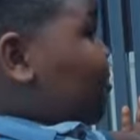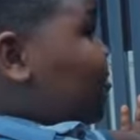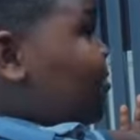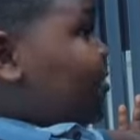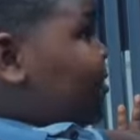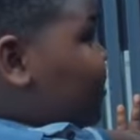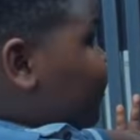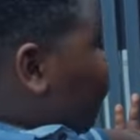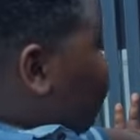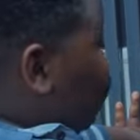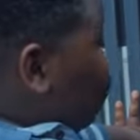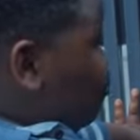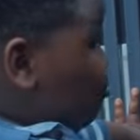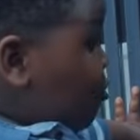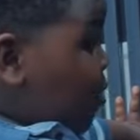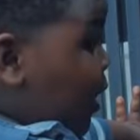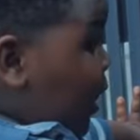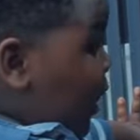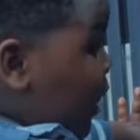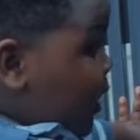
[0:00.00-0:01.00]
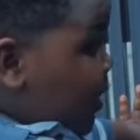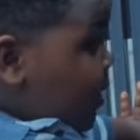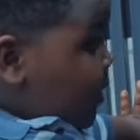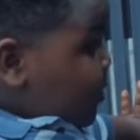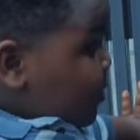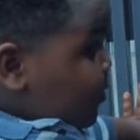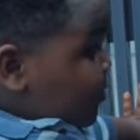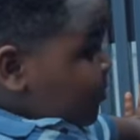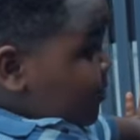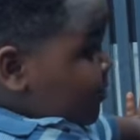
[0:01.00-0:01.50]
is this how you are?
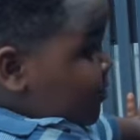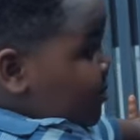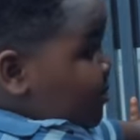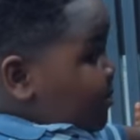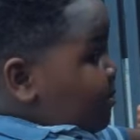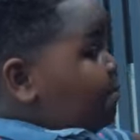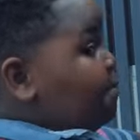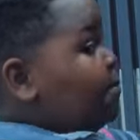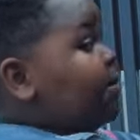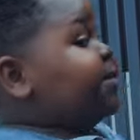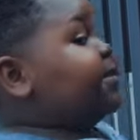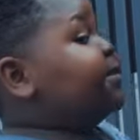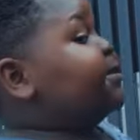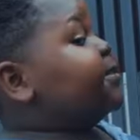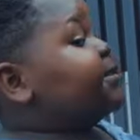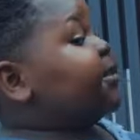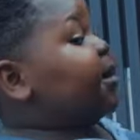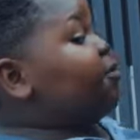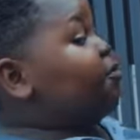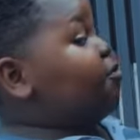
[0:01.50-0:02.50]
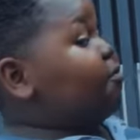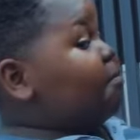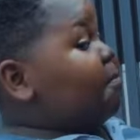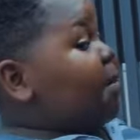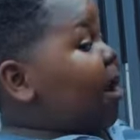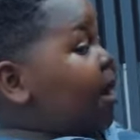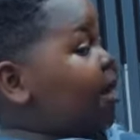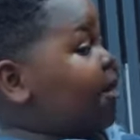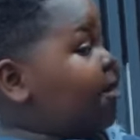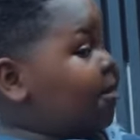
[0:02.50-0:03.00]
My sister will
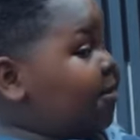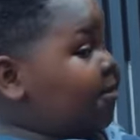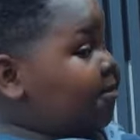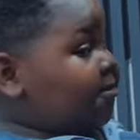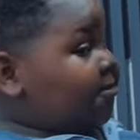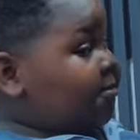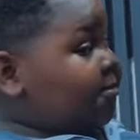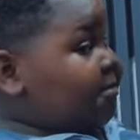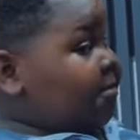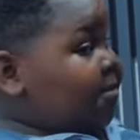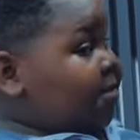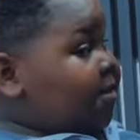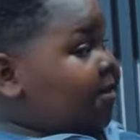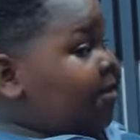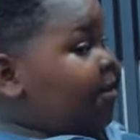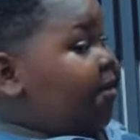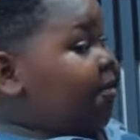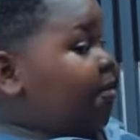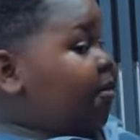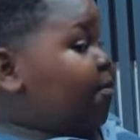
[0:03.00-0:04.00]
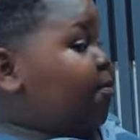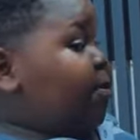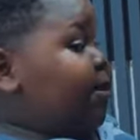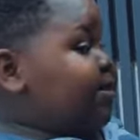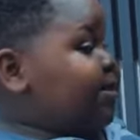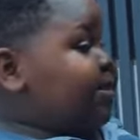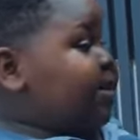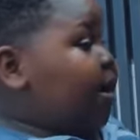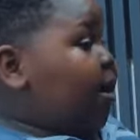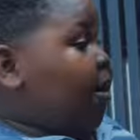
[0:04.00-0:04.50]
mine. Now come
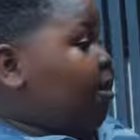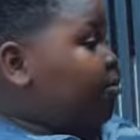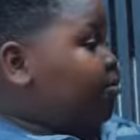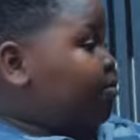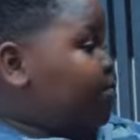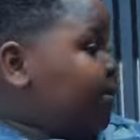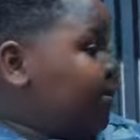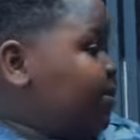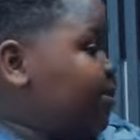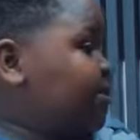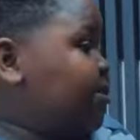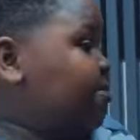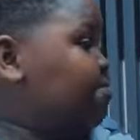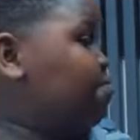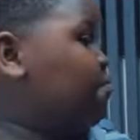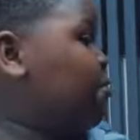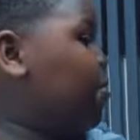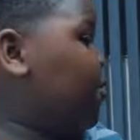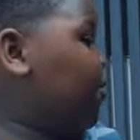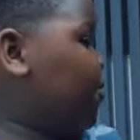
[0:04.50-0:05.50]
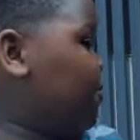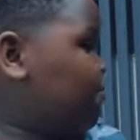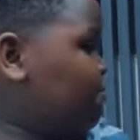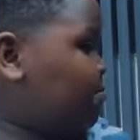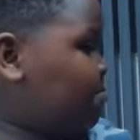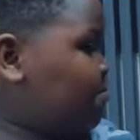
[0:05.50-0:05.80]
and see how I'll be eating mine.